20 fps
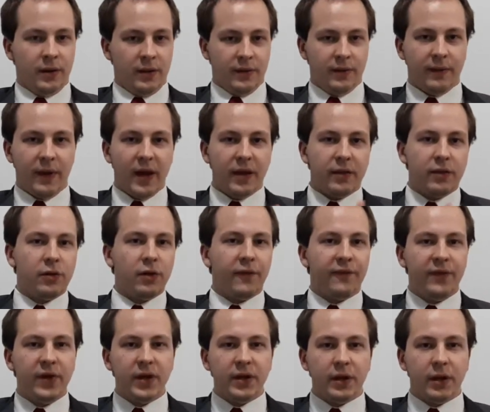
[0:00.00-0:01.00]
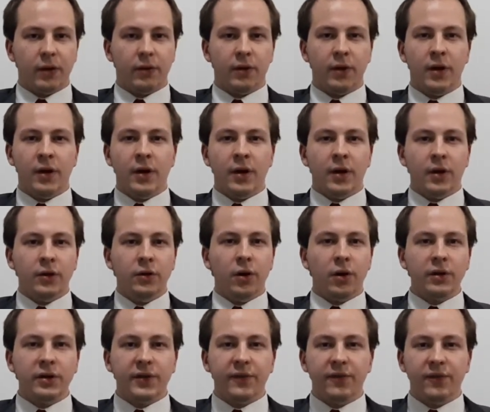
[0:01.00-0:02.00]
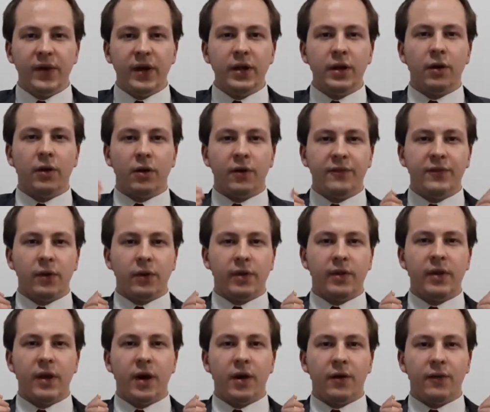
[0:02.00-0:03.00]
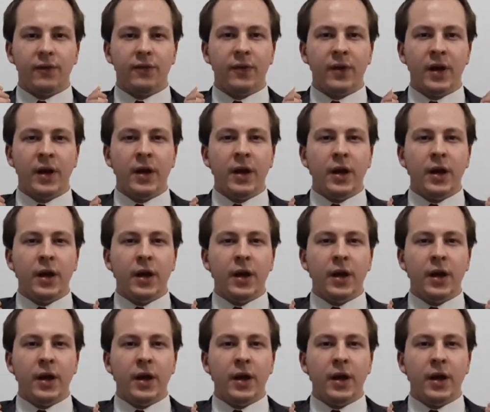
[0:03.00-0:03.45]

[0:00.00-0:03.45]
That's your video, not a video of yourself.